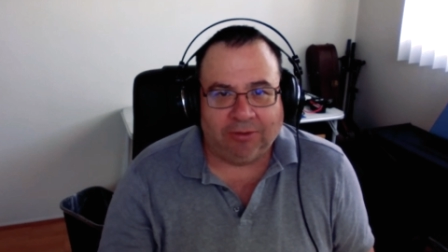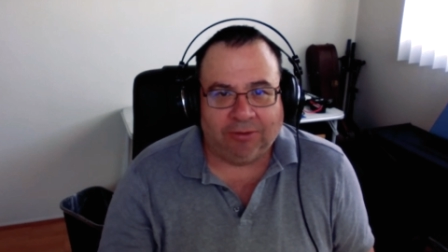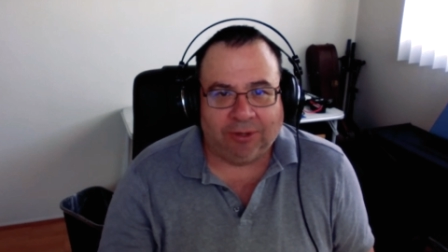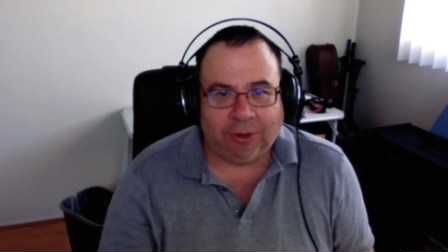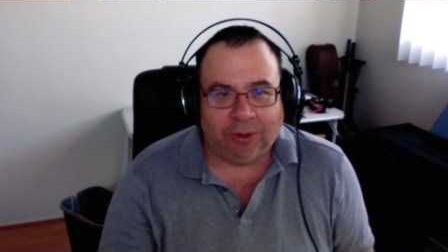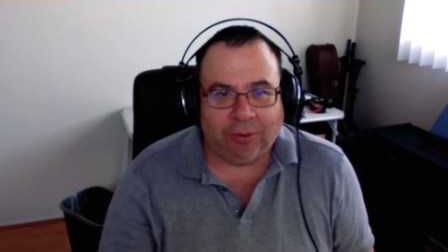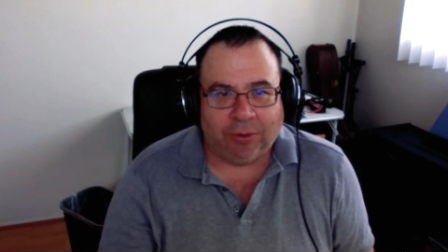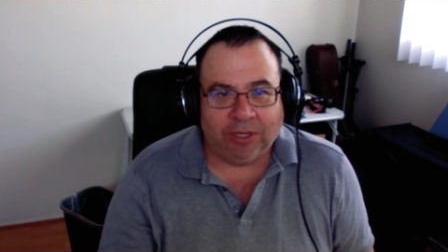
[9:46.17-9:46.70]

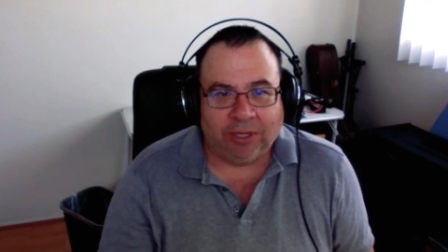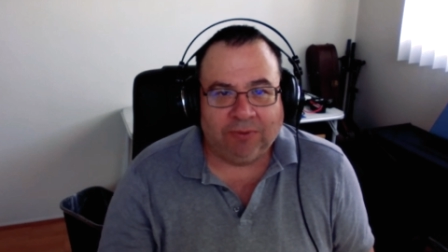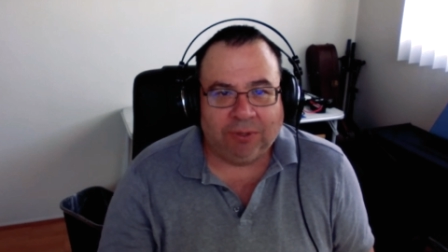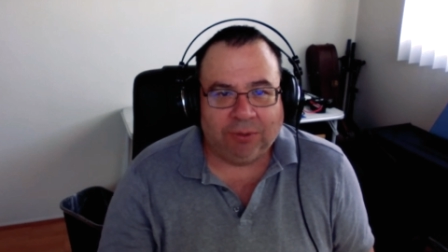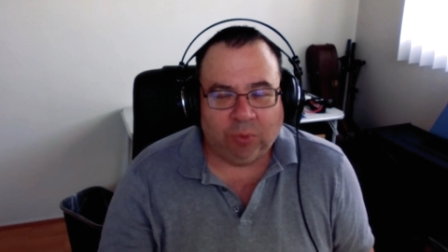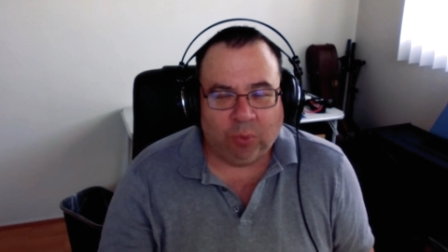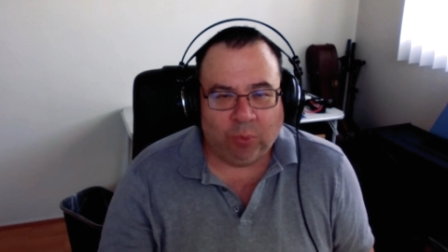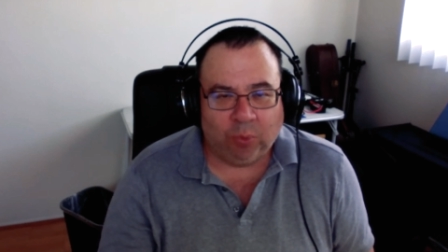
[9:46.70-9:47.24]
So
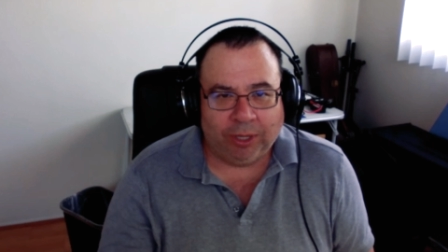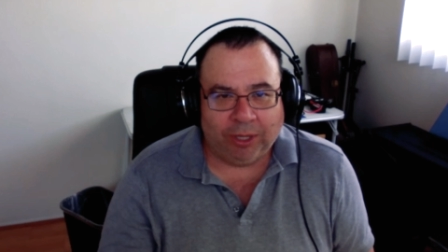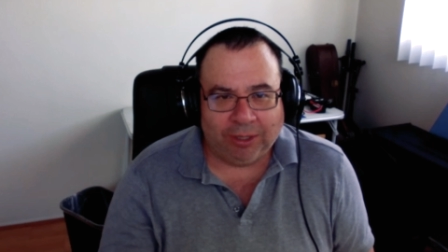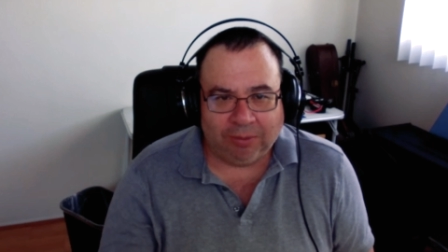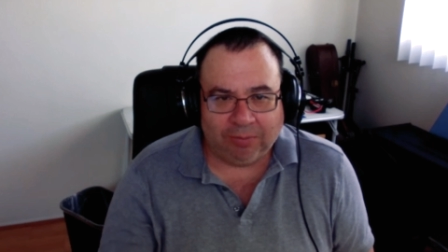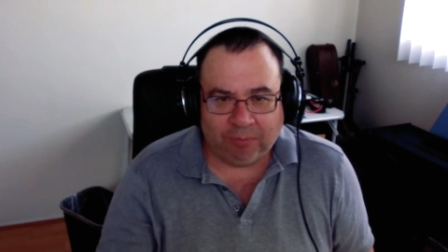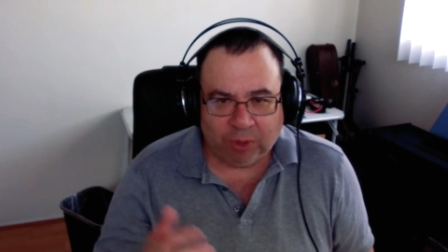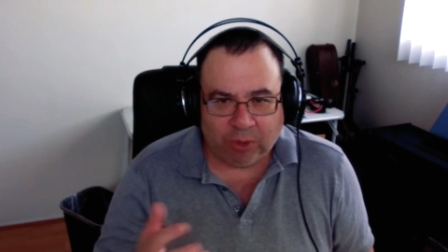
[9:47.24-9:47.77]
even
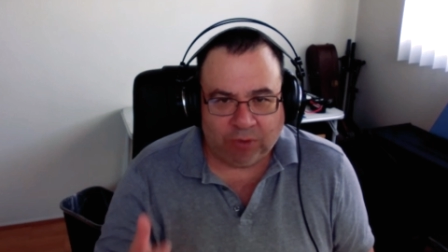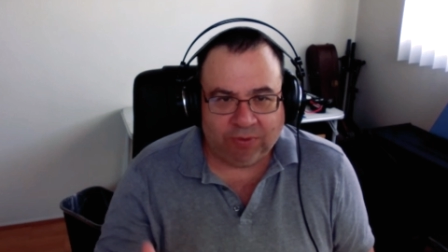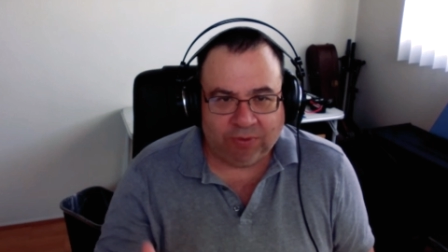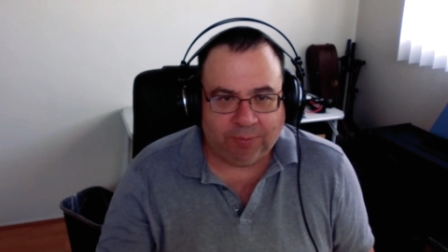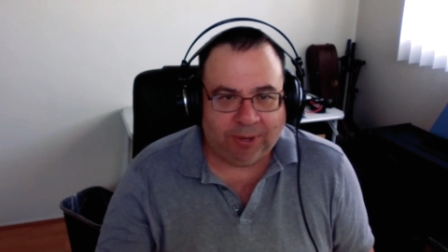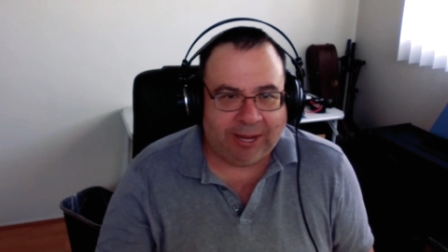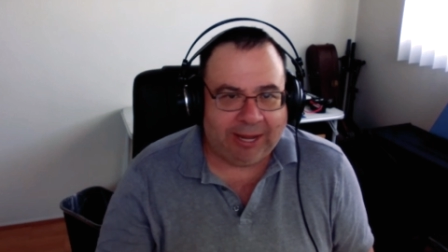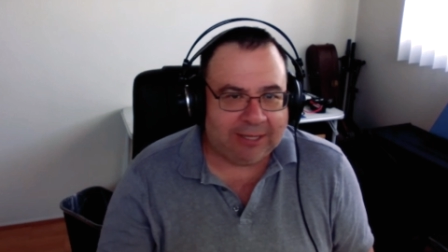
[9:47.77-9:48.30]
when
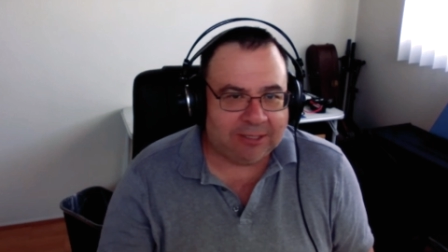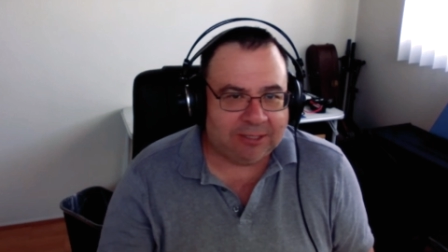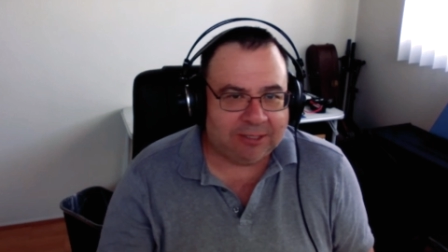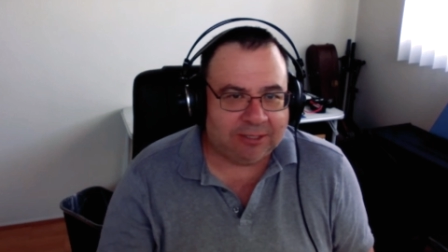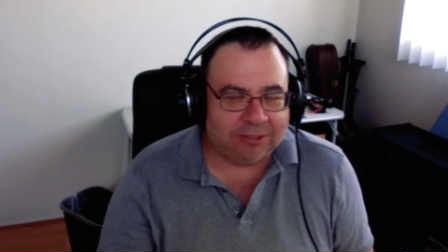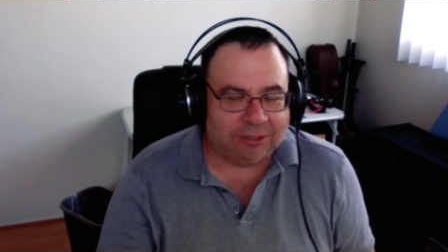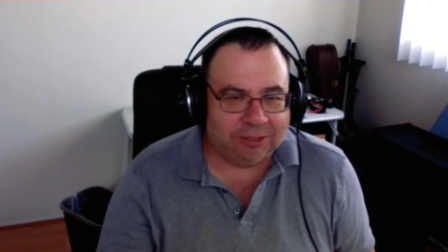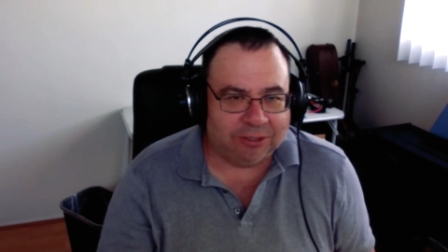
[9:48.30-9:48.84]
COVID
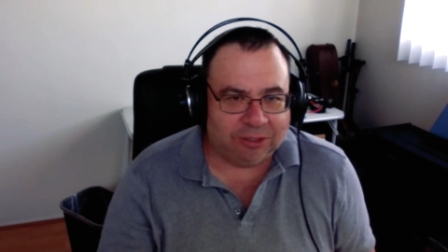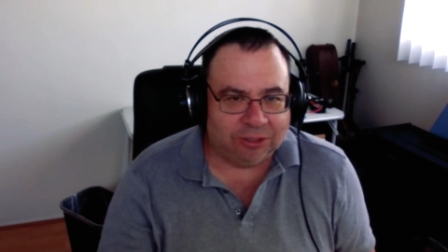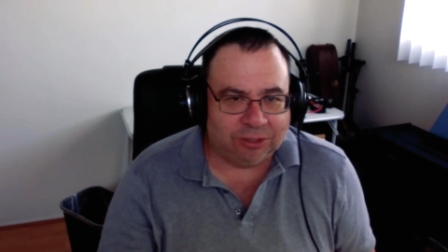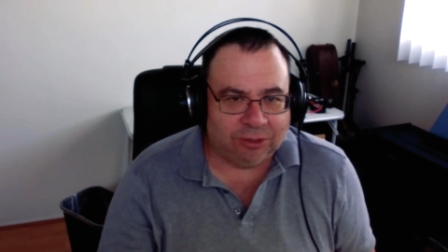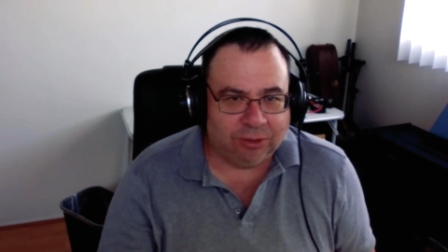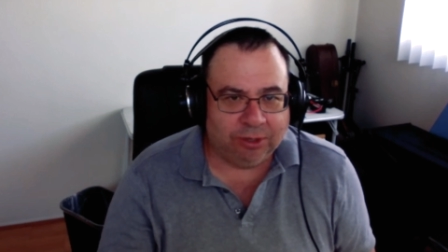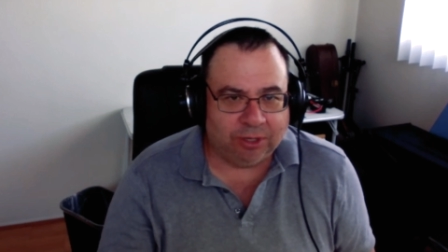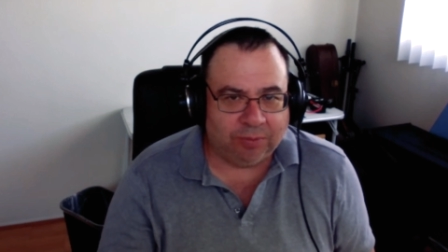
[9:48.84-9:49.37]
passes, this is
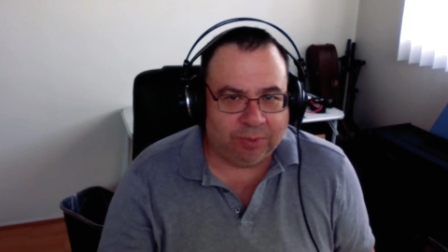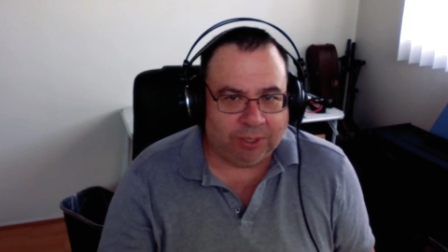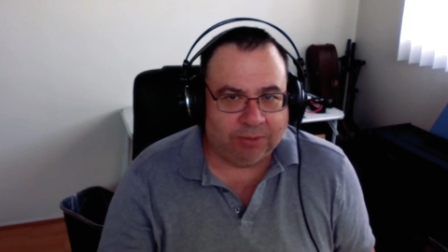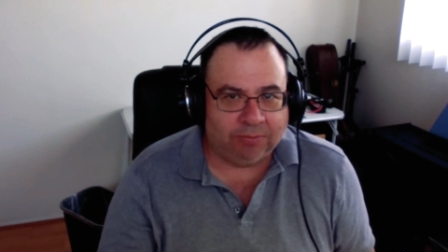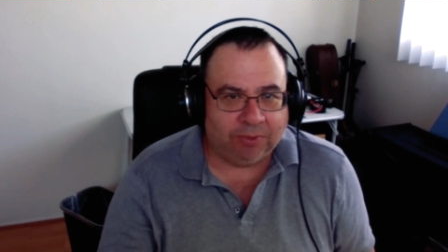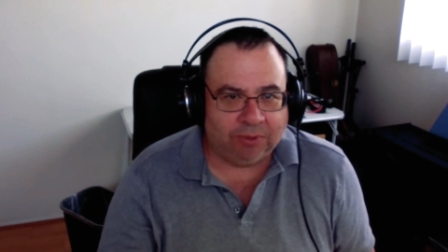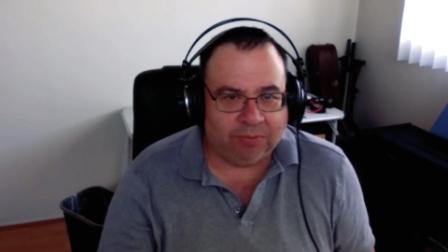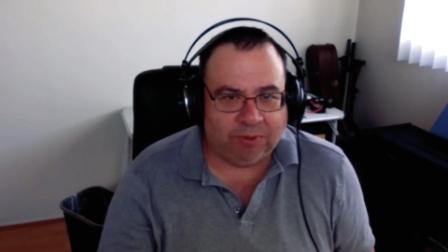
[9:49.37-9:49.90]
still going to be
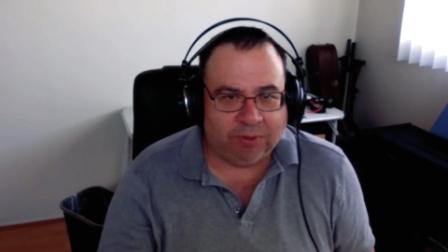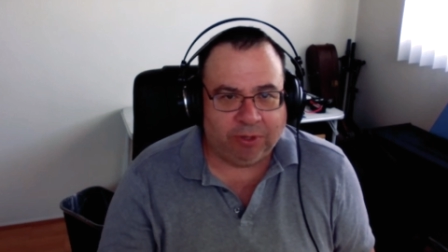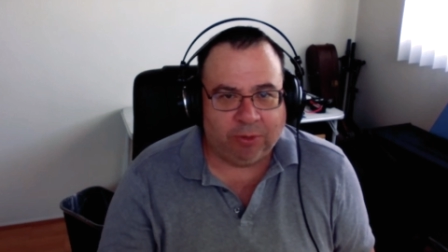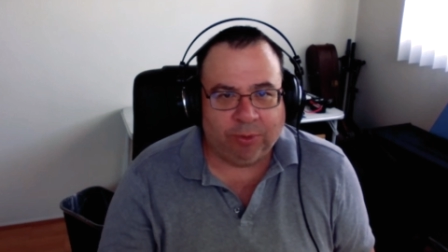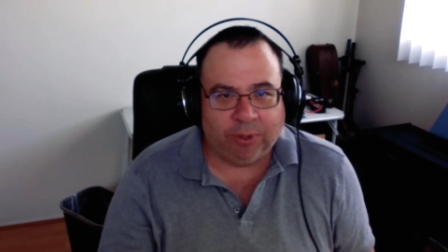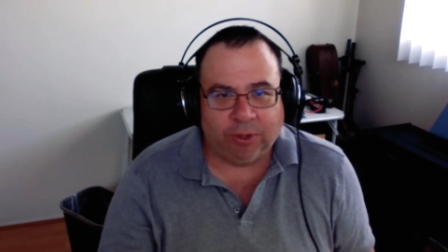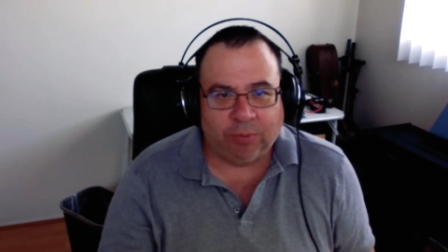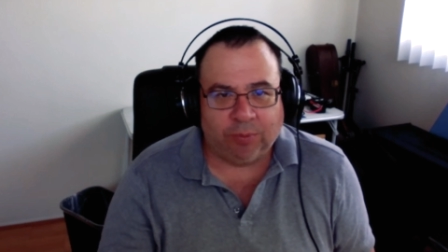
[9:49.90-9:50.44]
a, a very
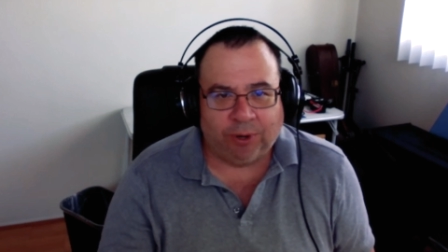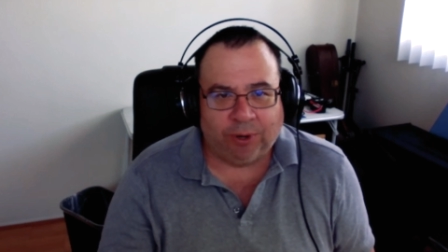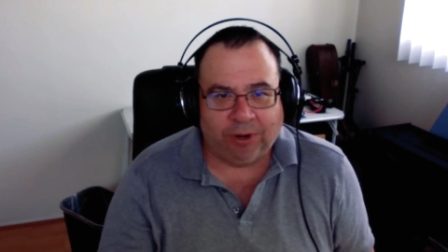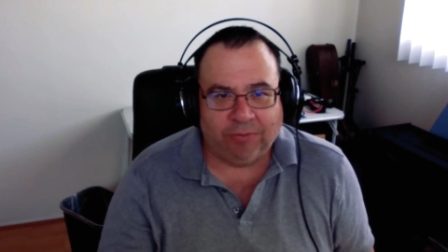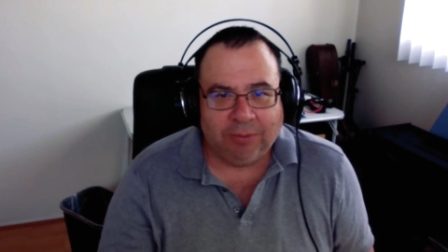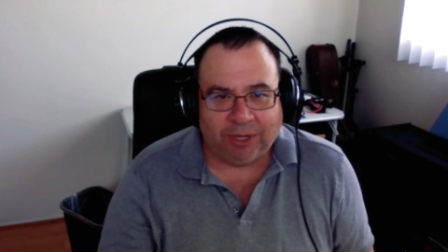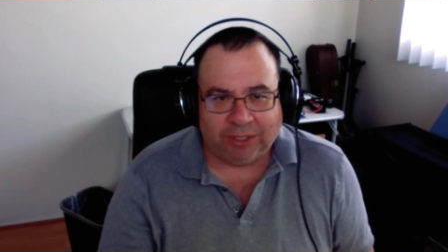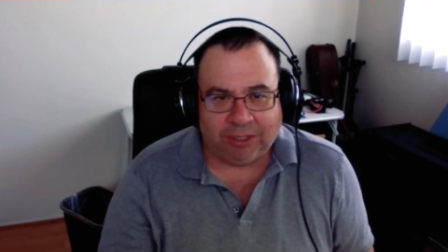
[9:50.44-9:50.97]
critical
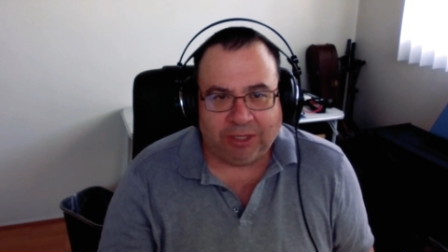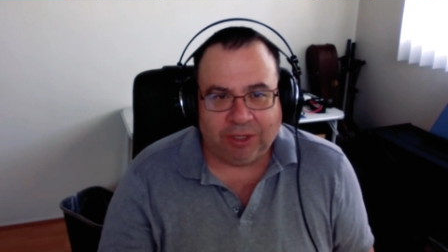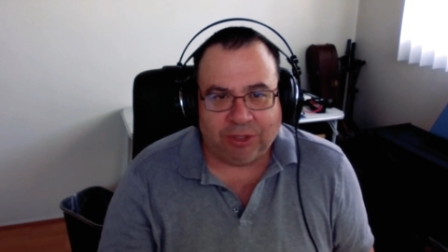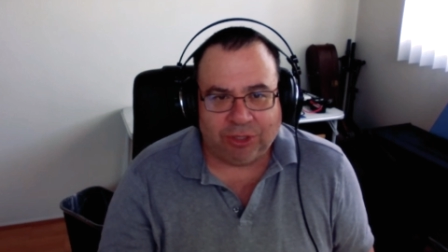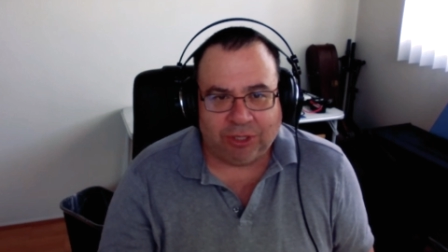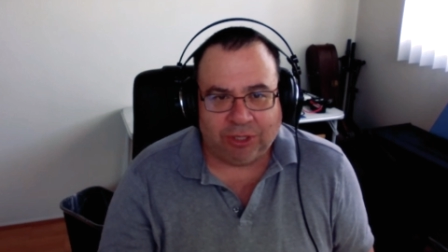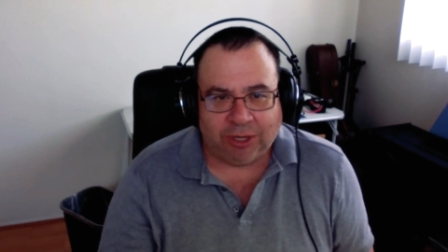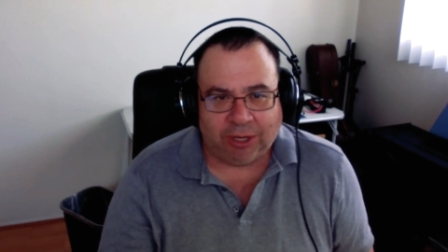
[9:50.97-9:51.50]
part of my
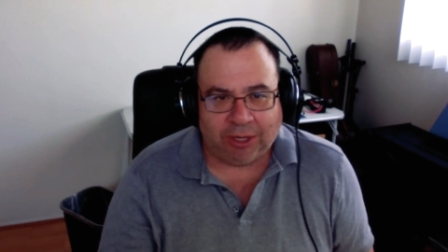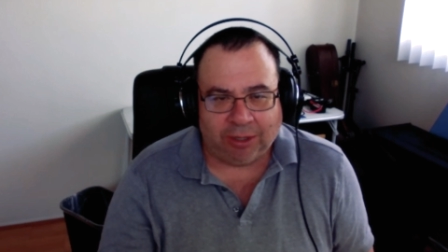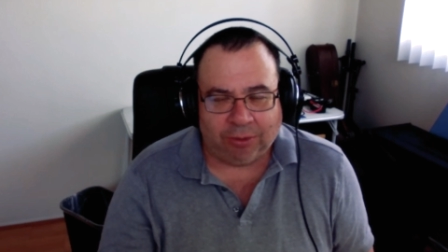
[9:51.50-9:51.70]
teaching and